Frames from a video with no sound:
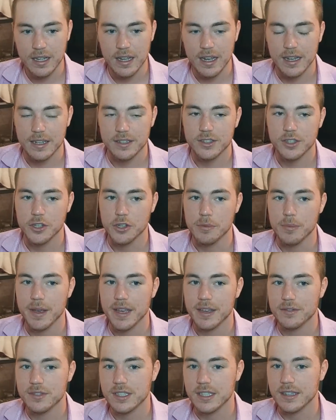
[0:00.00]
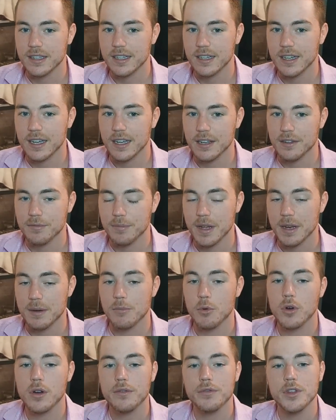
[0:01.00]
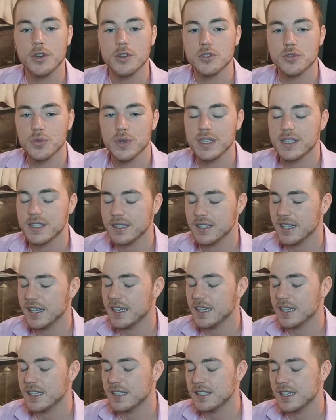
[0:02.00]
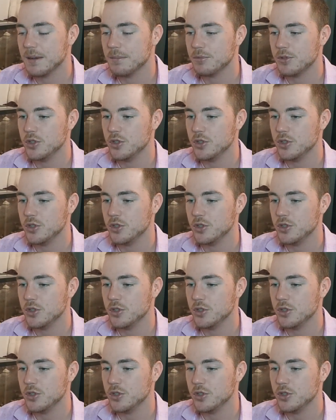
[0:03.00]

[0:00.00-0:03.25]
and so you may have seen that I have made more of those recently in an attempt